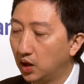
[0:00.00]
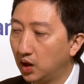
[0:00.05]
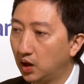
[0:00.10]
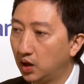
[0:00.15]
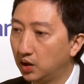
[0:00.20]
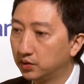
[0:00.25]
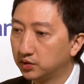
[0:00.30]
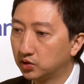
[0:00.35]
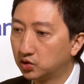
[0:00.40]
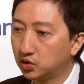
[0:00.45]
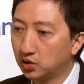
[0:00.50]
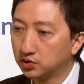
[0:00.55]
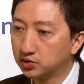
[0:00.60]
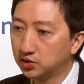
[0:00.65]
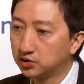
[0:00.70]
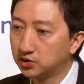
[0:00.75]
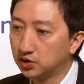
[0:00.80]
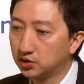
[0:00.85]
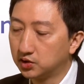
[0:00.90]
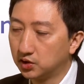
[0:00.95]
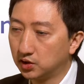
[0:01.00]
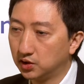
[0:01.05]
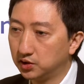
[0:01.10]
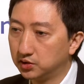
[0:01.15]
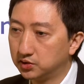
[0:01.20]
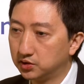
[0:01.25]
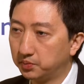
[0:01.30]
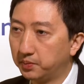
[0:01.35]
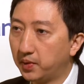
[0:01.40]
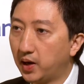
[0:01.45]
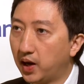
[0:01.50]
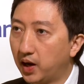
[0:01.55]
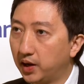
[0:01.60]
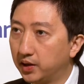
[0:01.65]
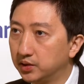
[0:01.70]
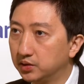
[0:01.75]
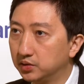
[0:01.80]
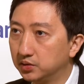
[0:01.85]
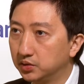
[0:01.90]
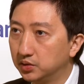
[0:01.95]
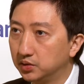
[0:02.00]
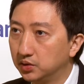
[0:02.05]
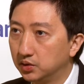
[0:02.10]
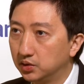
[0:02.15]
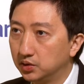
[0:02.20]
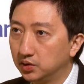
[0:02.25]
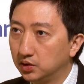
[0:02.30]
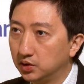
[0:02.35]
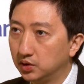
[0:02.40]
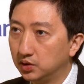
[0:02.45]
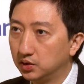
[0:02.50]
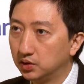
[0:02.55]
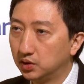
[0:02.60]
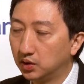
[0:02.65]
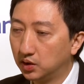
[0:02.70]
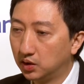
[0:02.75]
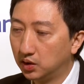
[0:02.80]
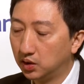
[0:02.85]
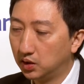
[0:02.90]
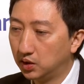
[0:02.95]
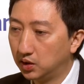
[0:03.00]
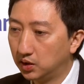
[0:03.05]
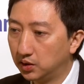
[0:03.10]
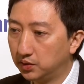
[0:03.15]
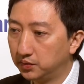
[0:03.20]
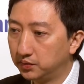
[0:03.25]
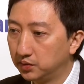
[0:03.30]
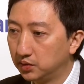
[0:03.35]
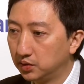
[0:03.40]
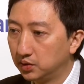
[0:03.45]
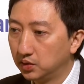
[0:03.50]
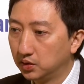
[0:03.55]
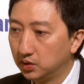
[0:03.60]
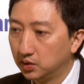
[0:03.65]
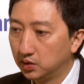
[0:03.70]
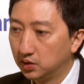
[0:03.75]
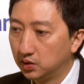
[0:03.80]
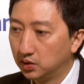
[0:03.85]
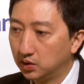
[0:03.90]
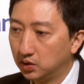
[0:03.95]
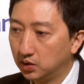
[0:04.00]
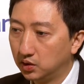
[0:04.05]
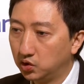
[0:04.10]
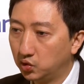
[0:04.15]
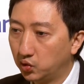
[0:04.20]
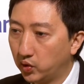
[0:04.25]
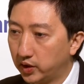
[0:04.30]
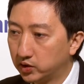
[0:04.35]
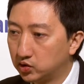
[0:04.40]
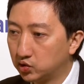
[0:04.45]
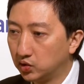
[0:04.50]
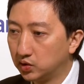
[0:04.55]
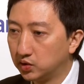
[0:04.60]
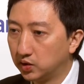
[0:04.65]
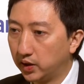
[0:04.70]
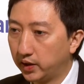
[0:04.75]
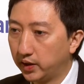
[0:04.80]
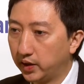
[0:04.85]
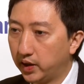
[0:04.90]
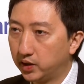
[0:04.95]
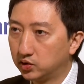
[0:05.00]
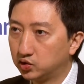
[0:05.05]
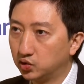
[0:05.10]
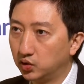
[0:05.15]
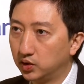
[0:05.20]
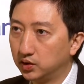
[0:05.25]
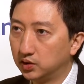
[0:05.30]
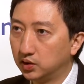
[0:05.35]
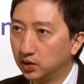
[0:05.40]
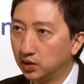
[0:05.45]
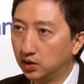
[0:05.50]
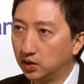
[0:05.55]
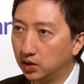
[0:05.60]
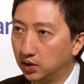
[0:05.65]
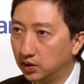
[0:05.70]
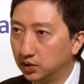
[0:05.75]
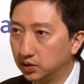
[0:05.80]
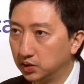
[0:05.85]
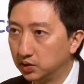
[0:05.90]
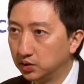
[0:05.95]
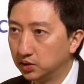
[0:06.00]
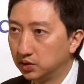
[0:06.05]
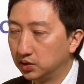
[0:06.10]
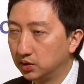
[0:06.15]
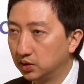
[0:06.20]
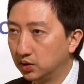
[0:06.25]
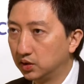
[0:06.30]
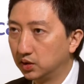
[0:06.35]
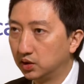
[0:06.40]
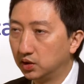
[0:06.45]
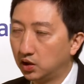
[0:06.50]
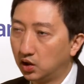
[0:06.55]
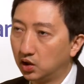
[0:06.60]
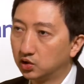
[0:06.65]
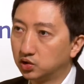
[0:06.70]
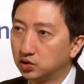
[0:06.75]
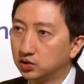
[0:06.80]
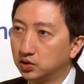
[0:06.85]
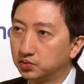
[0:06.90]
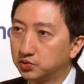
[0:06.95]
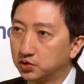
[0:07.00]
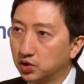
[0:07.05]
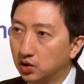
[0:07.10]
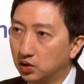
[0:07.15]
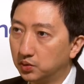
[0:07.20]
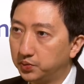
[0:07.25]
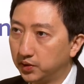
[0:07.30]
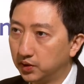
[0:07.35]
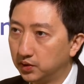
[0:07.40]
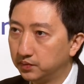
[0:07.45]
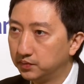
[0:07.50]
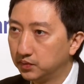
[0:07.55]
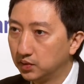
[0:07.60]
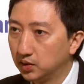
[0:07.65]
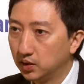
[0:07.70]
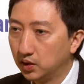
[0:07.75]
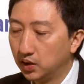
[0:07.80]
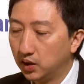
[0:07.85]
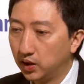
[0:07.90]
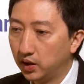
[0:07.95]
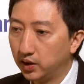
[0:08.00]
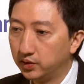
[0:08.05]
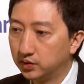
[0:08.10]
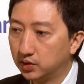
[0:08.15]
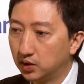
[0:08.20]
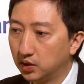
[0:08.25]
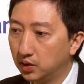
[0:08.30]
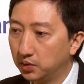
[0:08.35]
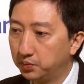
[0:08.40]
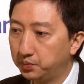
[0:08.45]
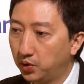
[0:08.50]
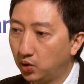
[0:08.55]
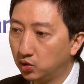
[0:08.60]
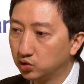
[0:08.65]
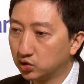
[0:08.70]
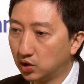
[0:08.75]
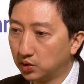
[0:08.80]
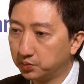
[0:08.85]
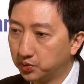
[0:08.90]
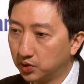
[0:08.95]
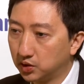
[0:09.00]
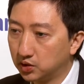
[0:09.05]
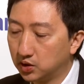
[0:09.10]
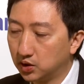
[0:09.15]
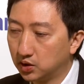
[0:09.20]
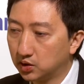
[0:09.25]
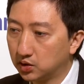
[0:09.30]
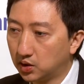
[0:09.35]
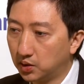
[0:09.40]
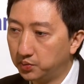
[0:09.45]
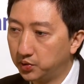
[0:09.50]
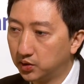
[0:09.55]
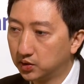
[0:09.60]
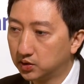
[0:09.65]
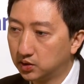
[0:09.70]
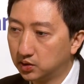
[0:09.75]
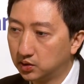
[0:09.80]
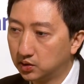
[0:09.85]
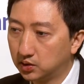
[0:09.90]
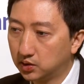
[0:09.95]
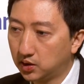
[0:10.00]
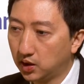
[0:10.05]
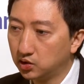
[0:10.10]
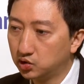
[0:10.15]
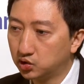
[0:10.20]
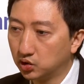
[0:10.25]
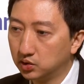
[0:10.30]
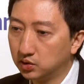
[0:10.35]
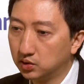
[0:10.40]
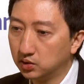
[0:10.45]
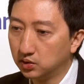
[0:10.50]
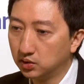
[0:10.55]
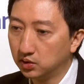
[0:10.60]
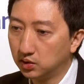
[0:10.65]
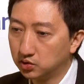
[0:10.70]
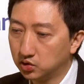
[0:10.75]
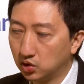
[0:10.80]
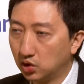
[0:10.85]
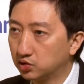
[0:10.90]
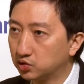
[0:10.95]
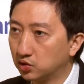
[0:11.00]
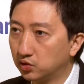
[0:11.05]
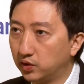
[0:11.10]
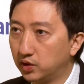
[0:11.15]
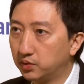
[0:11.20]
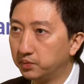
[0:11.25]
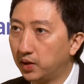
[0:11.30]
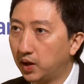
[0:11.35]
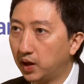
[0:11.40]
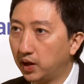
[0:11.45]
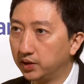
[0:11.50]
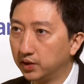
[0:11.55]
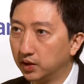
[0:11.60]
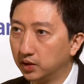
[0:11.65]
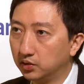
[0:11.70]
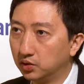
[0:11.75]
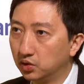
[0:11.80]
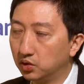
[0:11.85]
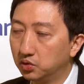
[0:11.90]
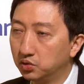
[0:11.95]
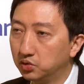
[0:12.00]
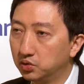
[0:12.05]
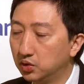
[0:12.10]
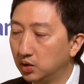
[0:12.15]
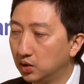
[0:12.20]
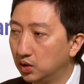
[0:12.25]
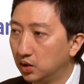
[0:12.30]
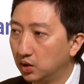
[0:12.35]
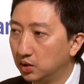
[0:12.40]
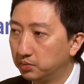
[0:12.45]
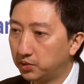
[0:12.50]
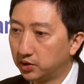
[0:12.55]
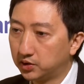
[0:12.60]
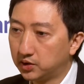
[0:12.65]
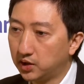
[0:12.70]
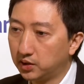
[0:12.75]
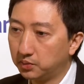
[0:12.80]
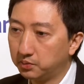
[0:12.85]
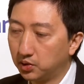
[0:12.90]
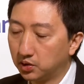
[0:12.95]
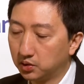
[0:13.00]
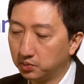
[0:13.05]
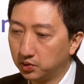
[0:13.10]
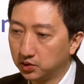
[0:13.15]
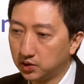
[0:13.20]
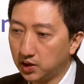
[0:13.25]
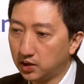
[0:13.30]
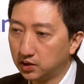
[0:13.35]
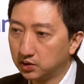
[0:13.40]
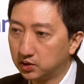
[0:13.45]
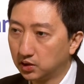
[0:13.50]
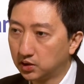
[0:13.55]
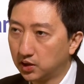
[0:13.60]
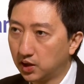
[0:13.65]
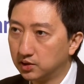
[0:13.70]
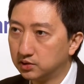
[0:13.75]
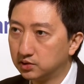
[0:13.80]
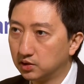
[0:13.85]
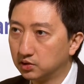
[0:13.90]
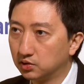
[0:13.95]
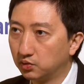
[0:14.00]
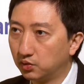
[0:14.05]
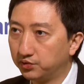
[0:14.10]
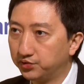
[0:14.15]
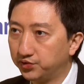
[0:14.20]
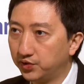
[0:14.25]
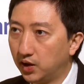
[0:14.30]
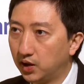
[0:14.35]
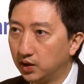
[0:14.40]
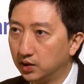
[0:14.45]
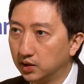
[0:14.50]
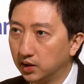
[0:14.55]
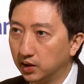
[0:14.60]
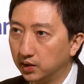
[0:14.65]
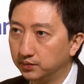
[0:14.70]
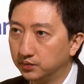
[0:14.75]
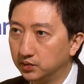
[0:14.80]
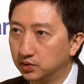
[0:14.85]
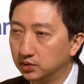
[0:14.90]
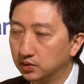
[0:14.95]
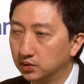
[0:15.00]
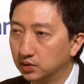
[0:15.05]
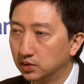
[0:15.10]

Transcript: Uh, the toxicity is mild in the uh, neoadjuvant and adjuvant uh, erlotinib therapy. And the post-operative complete classification is also very mild and no modality cases were found and